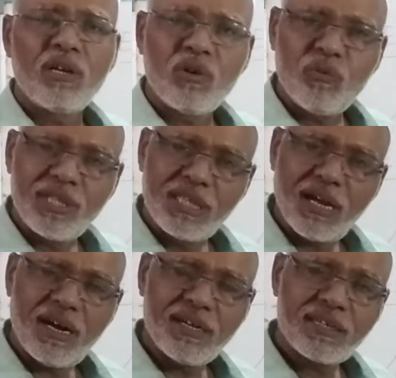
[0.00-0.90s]
When the
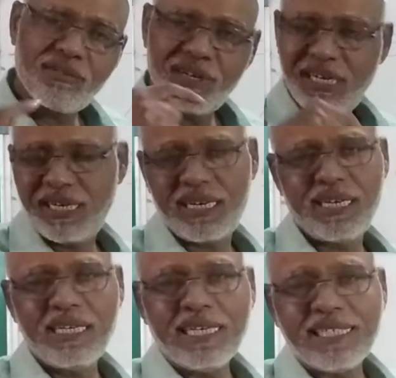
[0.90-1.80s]
ultraviolet
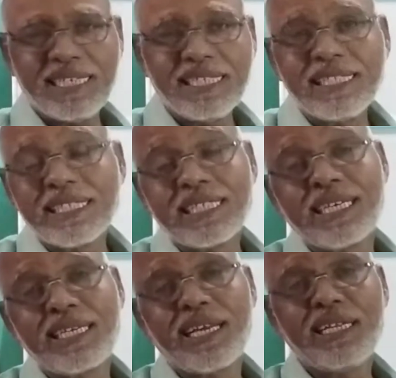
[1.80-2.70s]
radiation
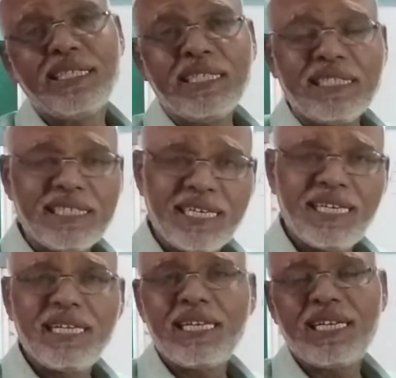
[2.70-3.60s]
incident on the
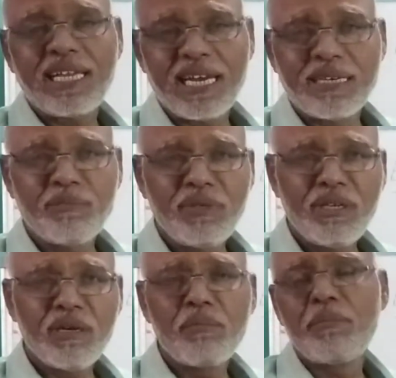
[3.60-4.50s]
zinc,
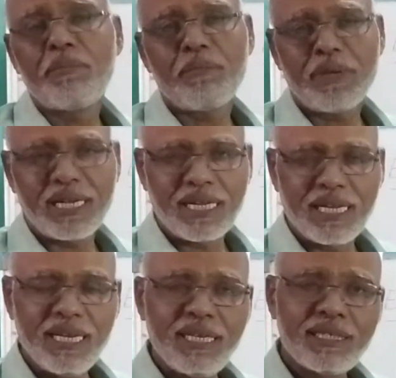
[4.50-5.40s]
cadmium,
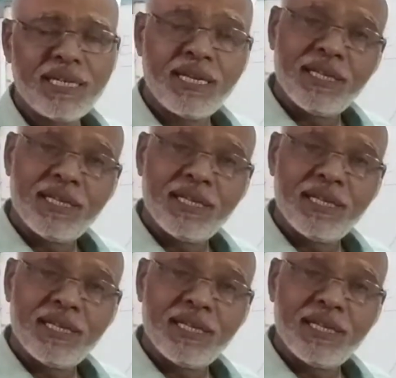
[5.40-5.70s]
manganese,